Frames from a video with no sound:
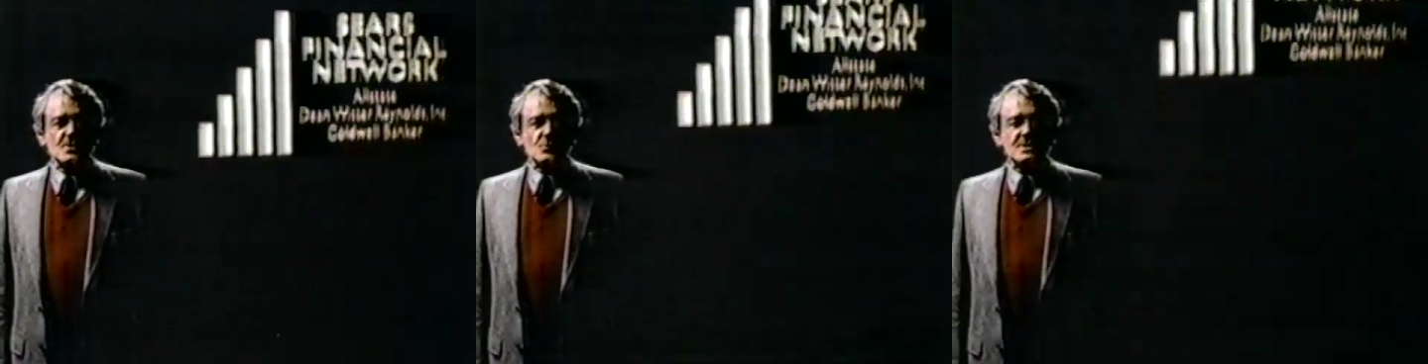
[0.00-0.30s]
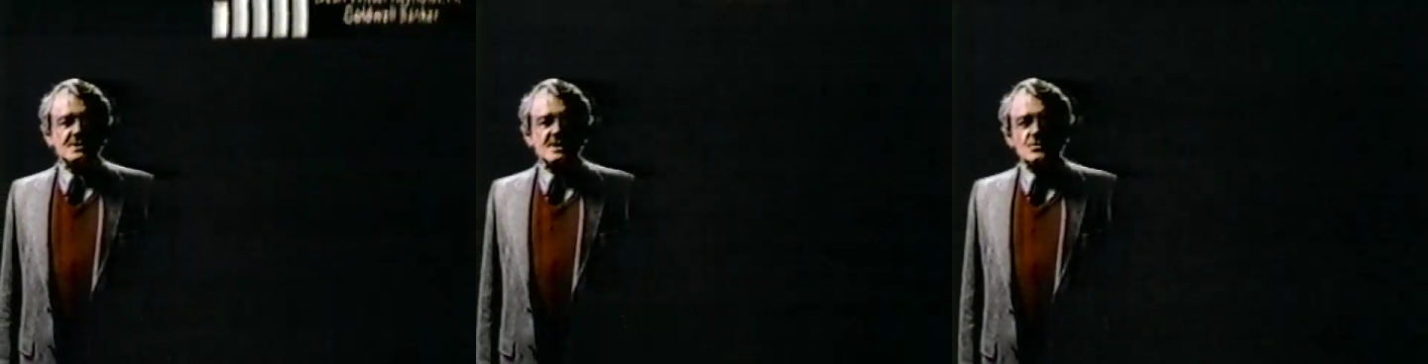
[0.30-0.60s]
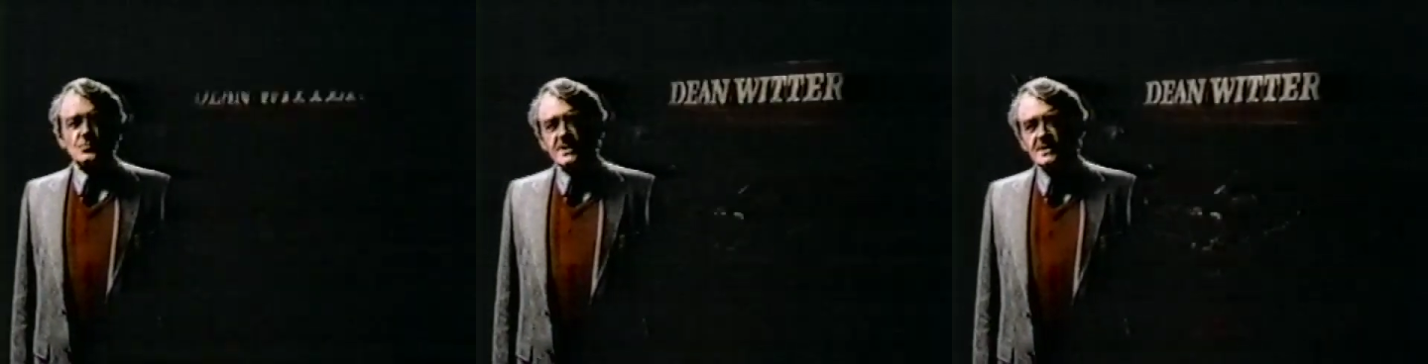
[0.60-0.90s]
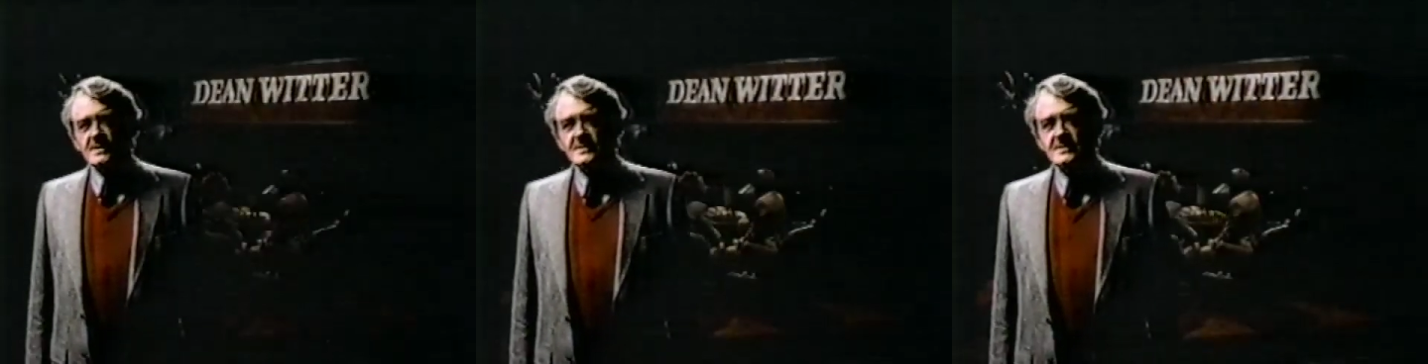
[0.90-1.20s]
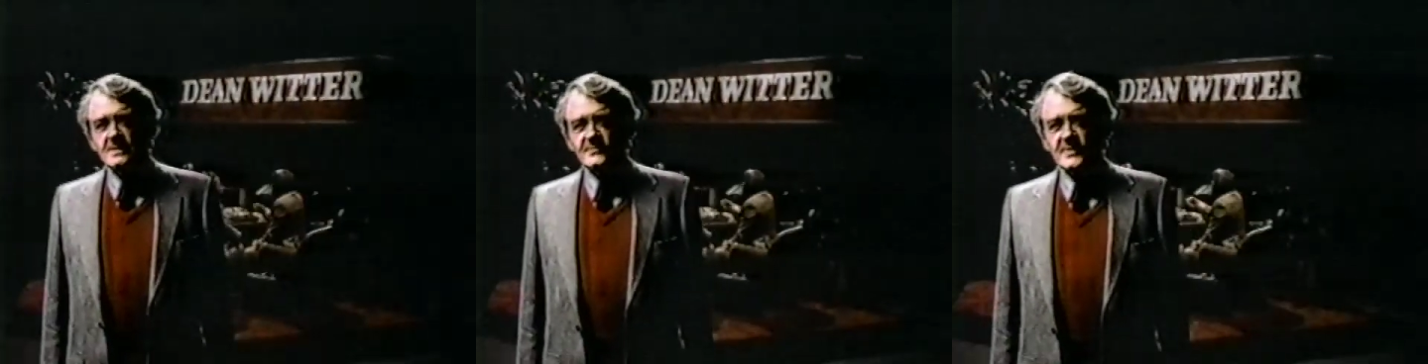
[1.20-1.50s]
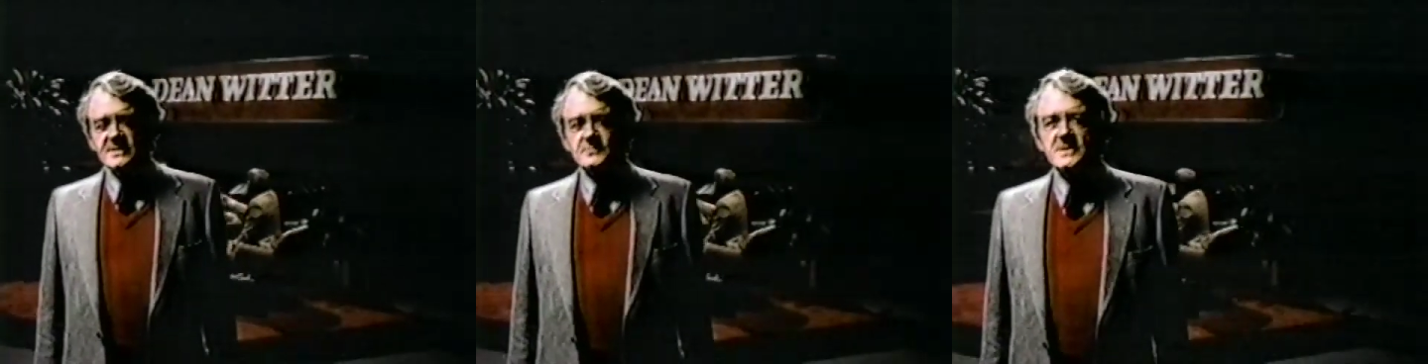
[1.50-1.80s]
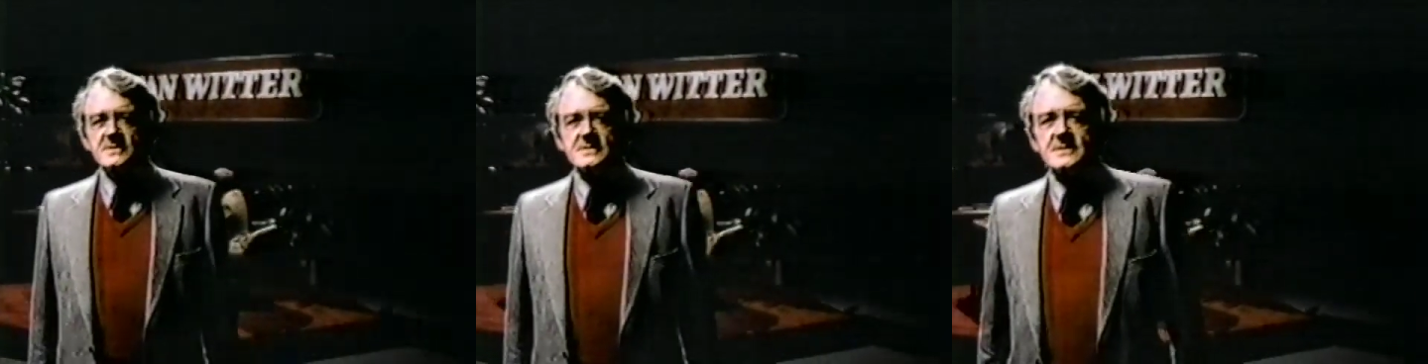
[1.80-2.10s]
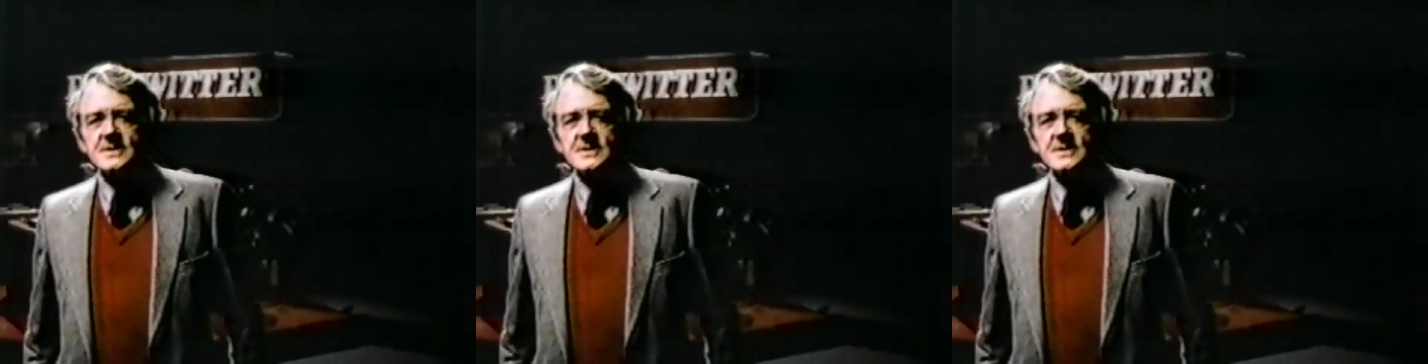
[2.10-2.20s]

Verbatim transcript: with Dean Witter, investments,